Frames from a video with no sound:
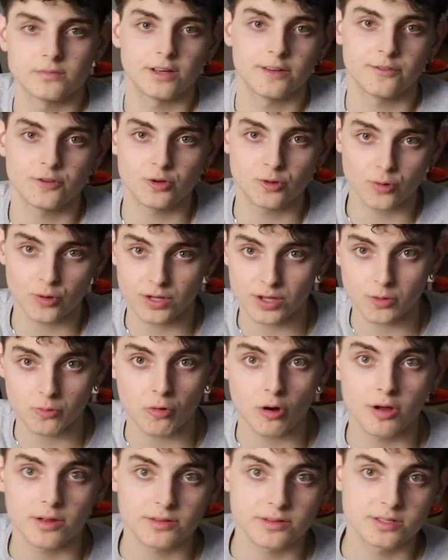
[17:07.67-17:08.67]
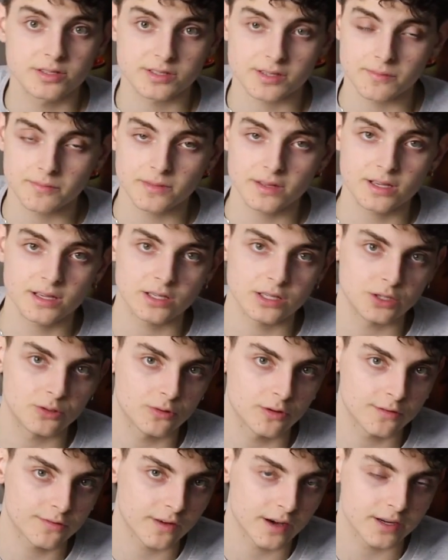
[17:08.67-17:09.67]
if you really want something, you
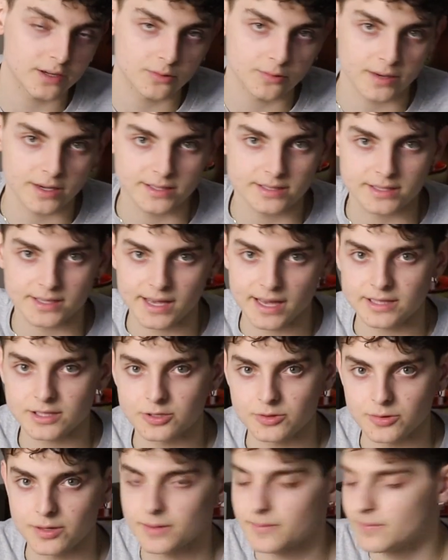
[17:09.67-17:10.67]
will find a way to get to it.